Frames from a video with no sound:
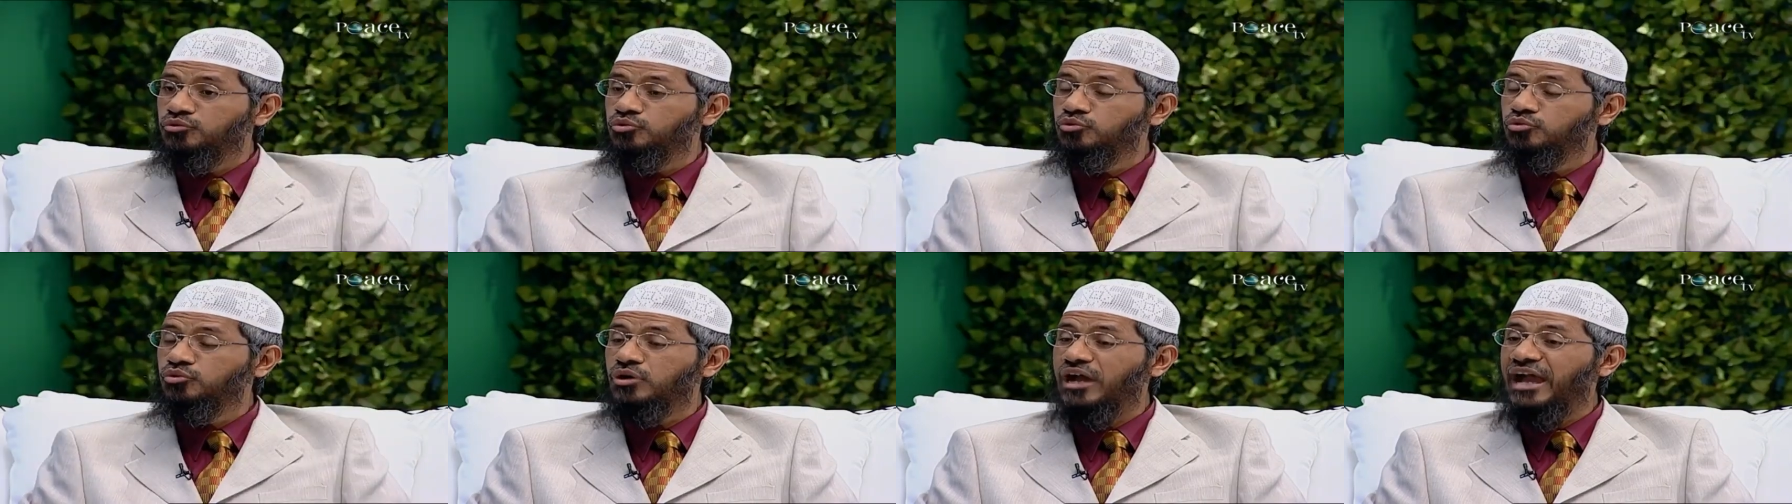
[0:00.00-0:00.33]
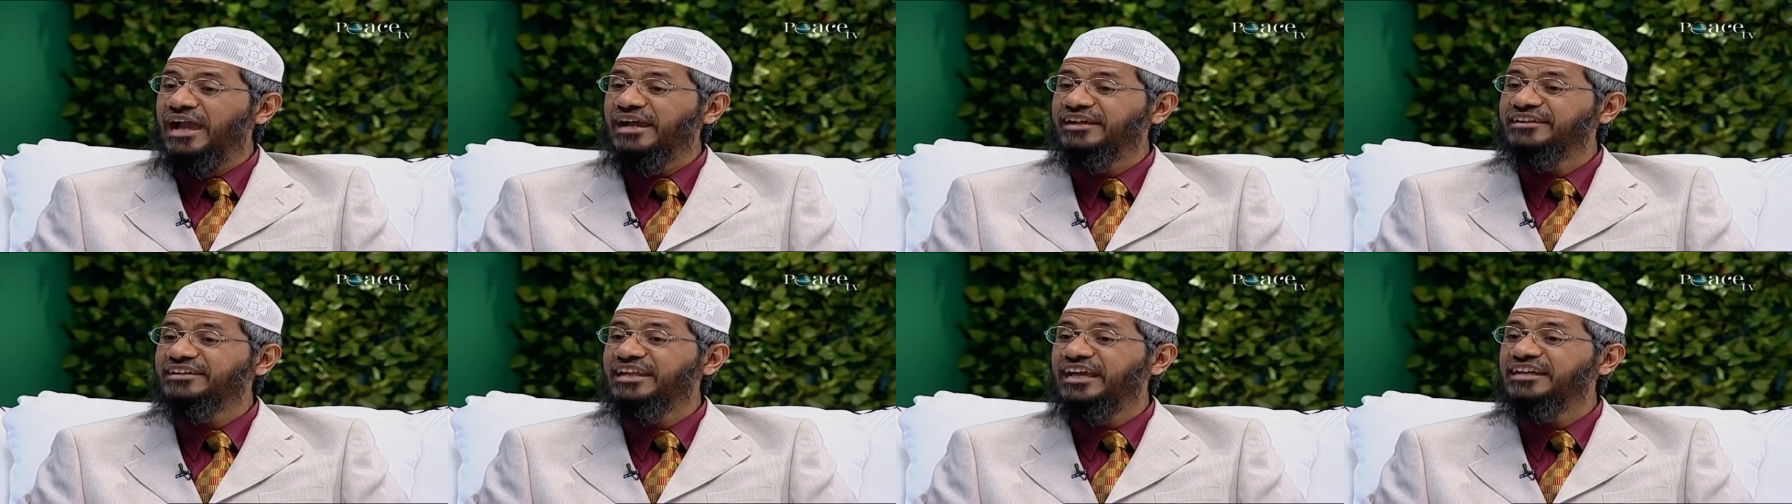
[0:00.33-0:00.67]
to
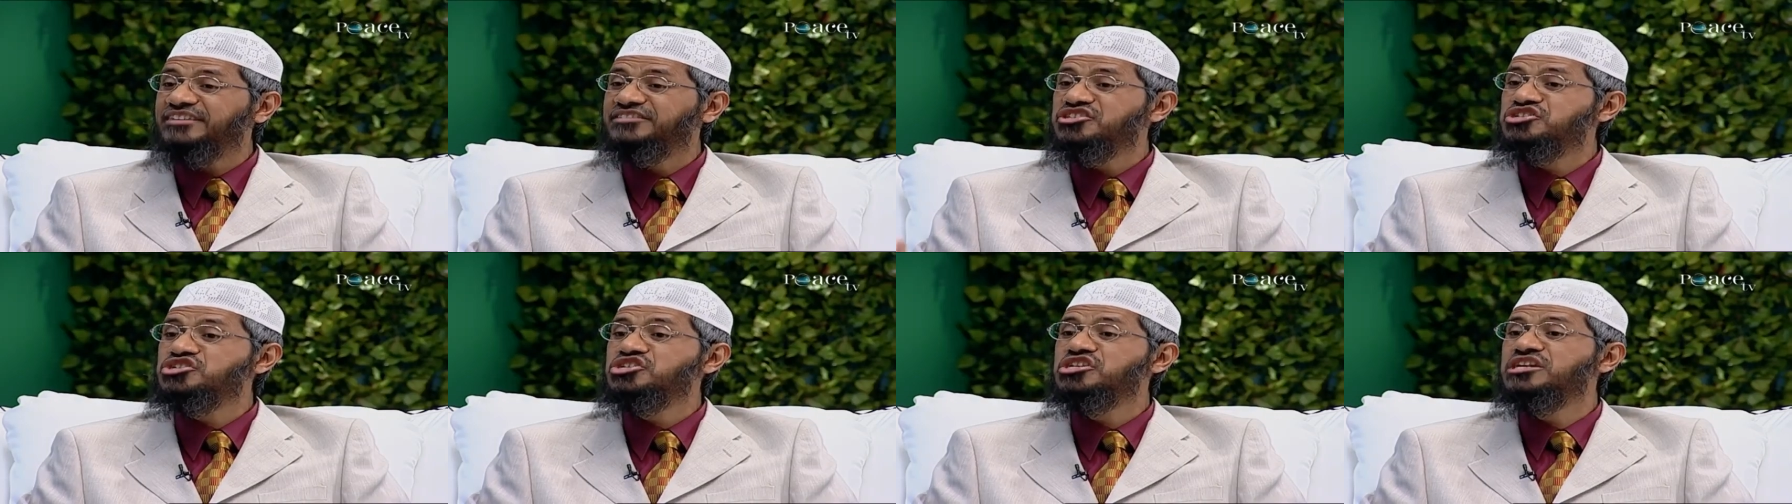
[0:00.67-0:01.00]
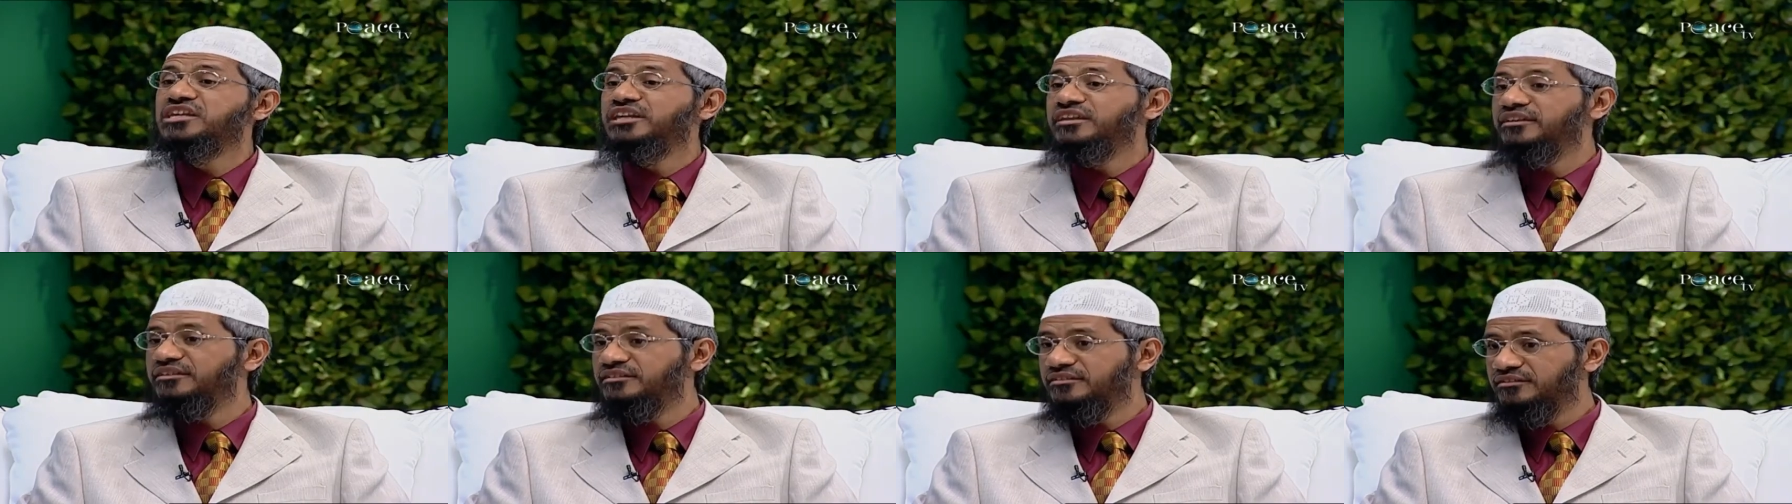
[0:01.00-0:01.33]
act as a
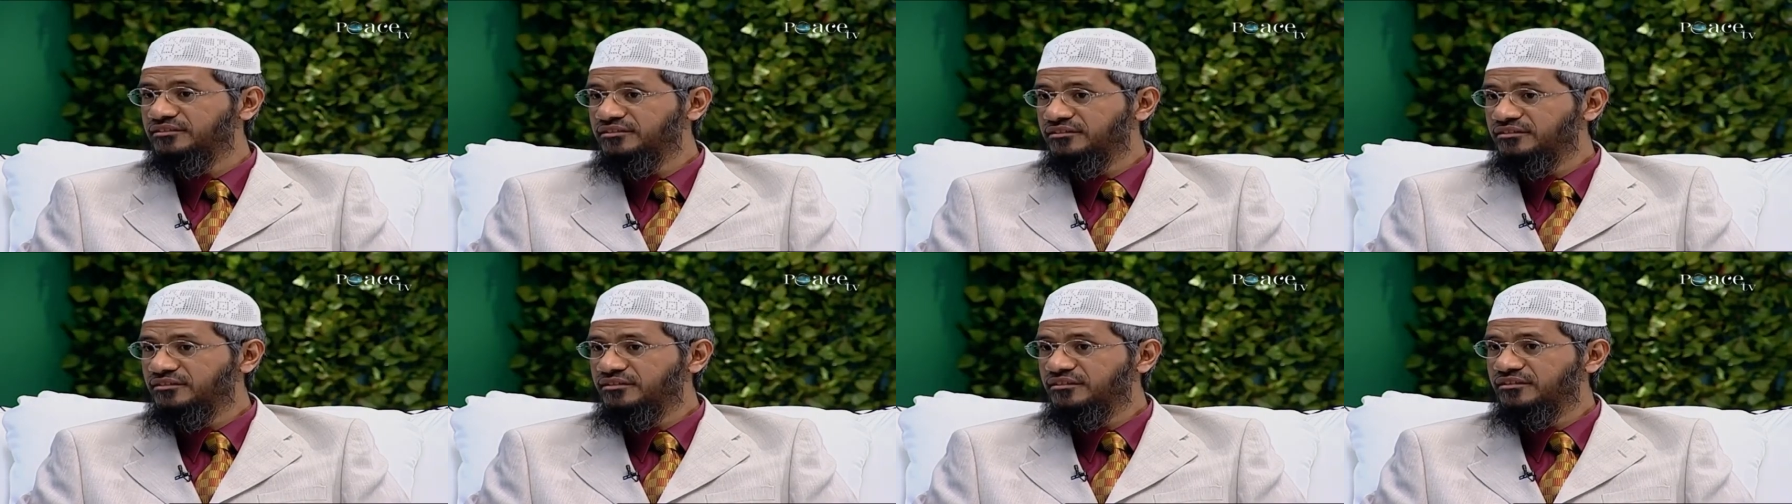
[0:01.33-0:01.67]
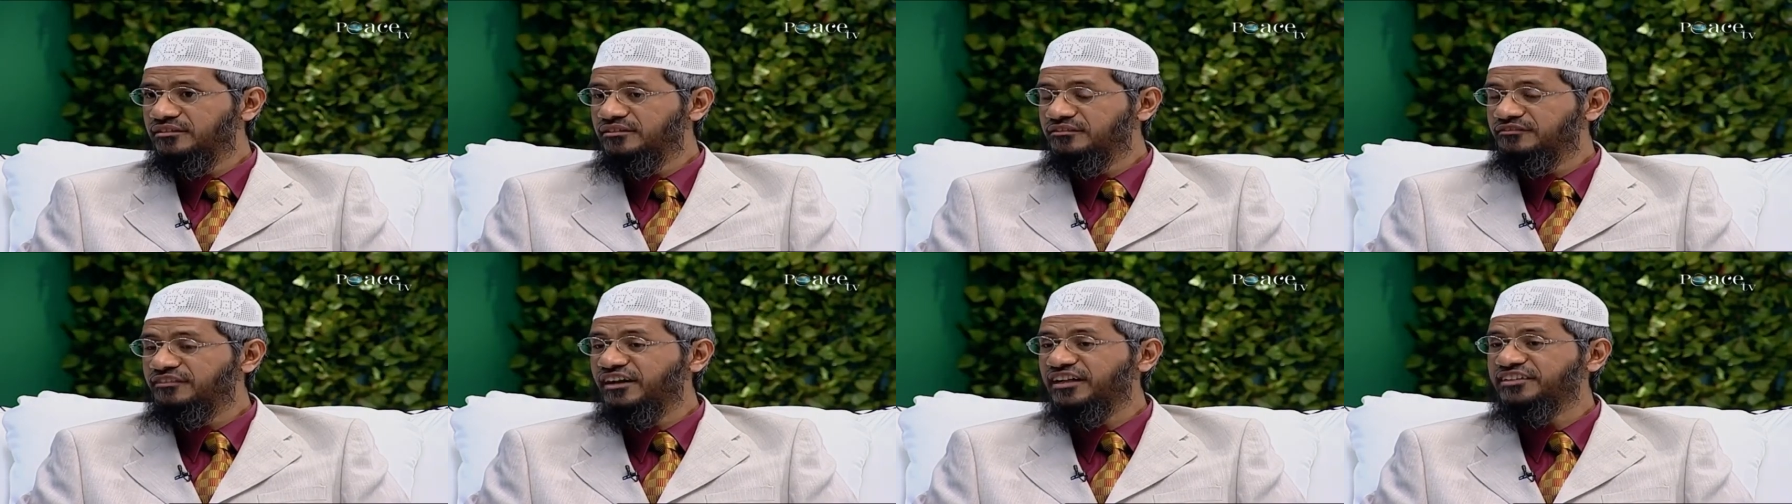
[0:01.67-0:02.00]
shield.
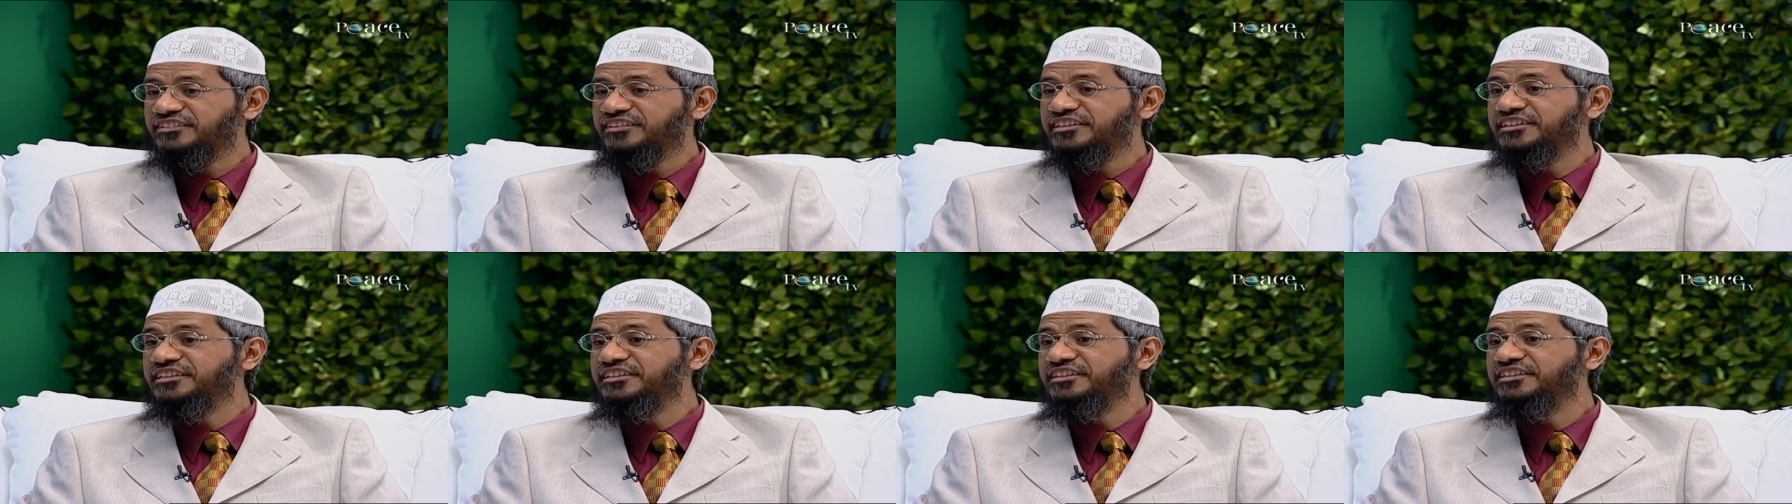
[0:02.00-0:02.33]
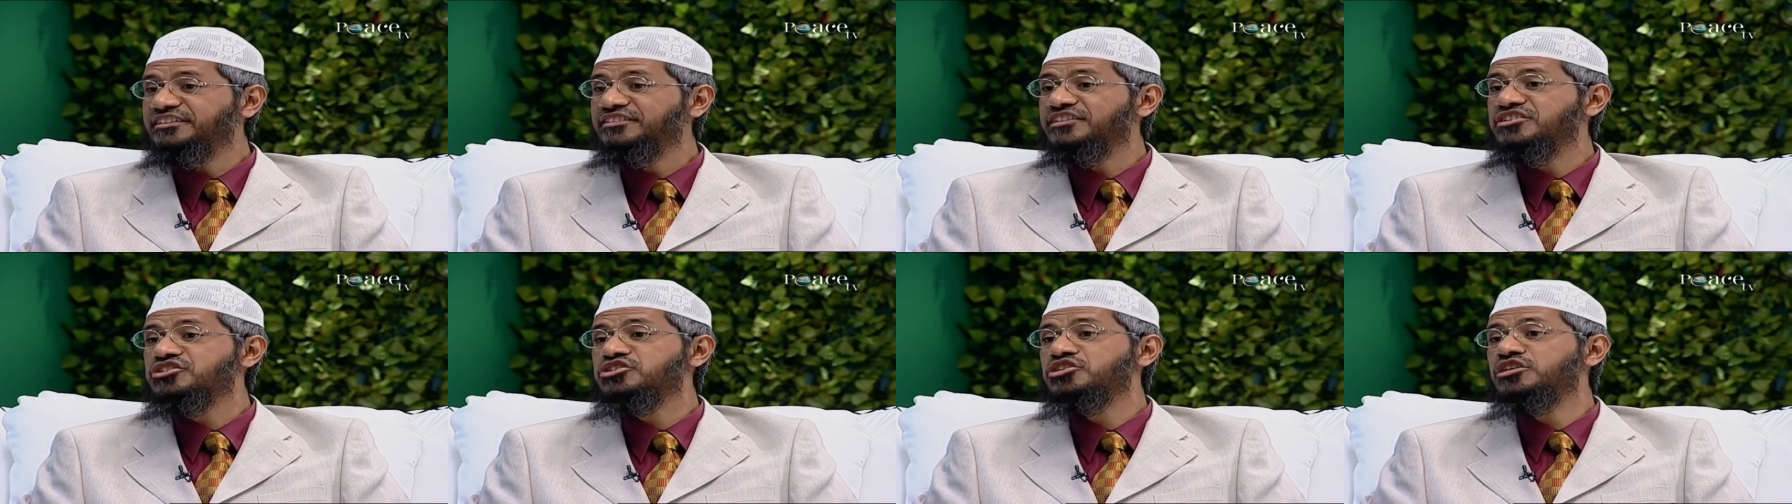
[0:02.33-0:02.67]
Fasting
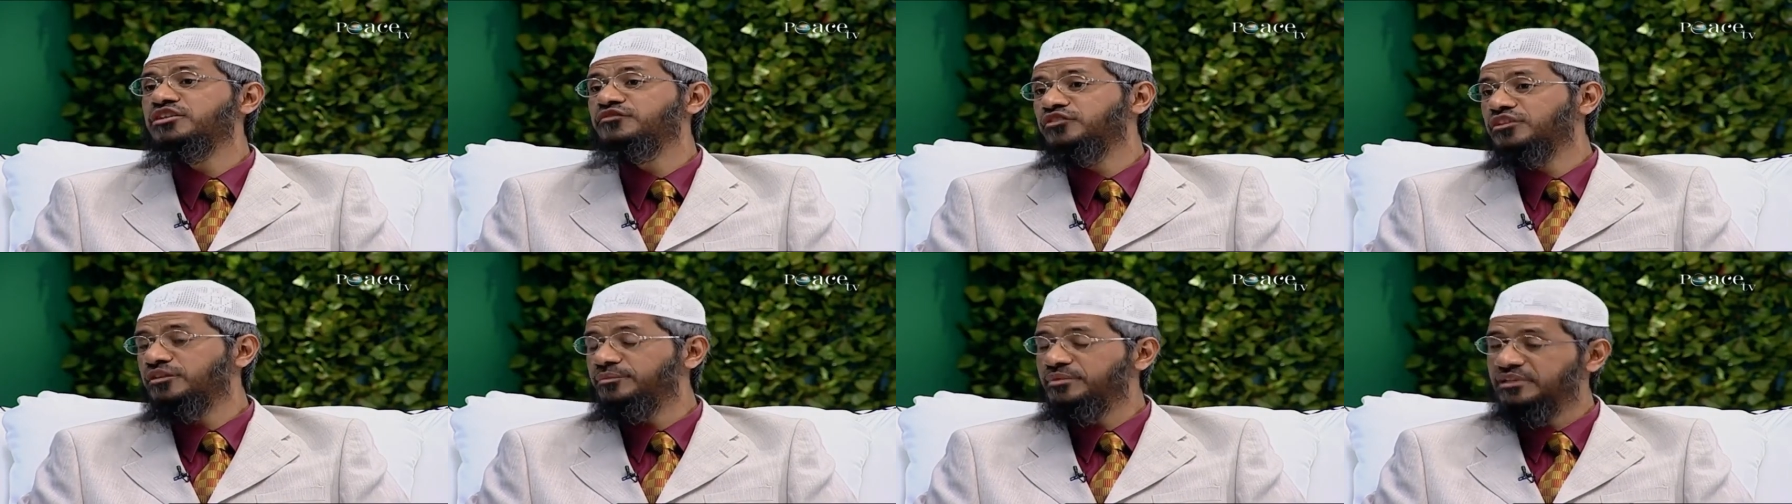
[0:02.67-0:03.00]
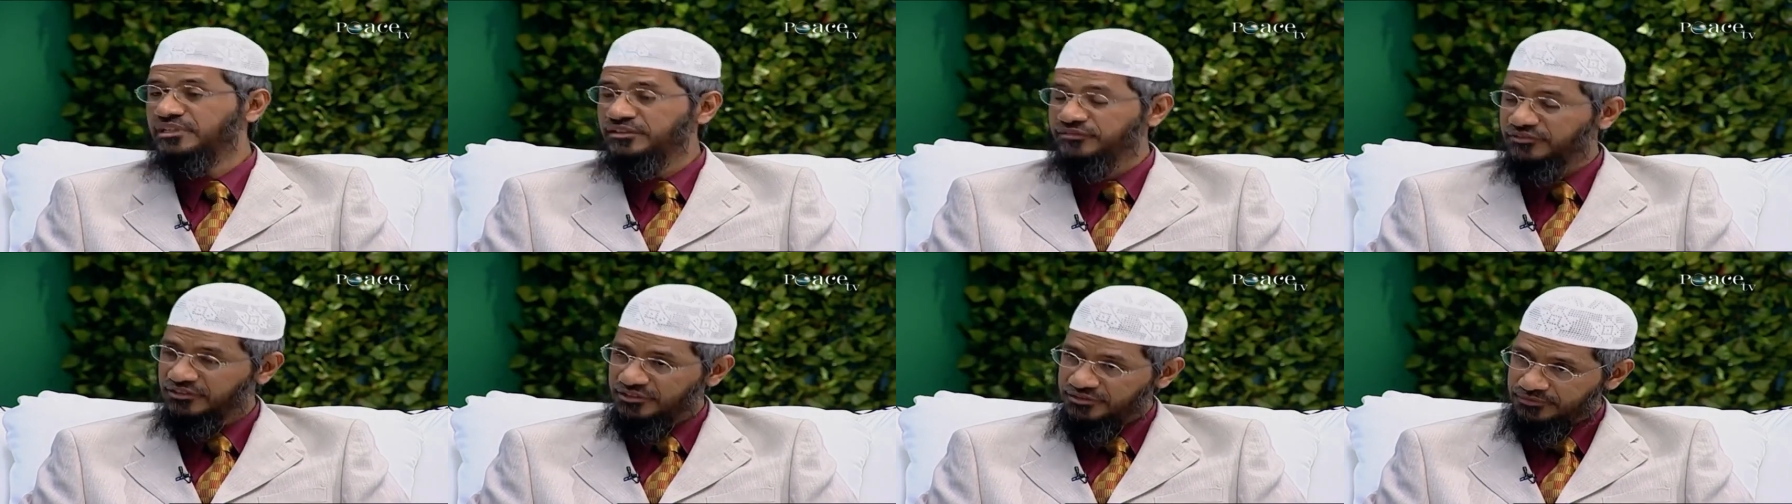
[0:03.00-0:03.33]
is a shield for the
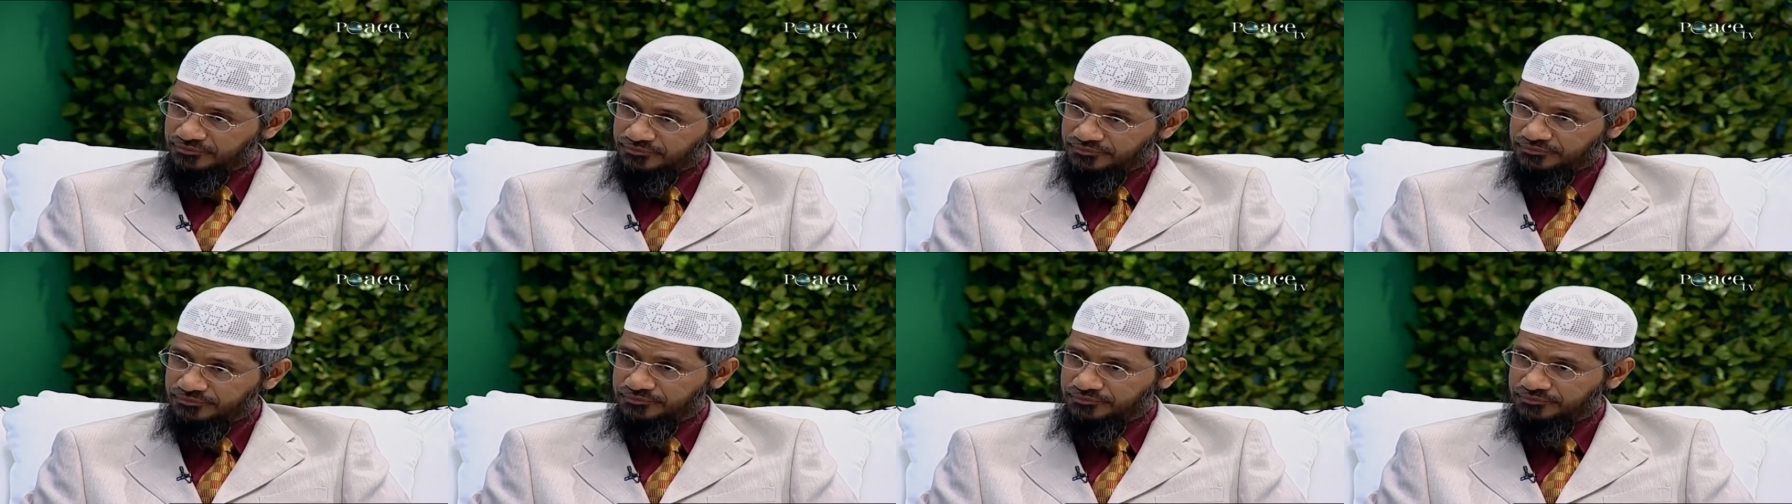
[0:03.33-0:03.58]
believer.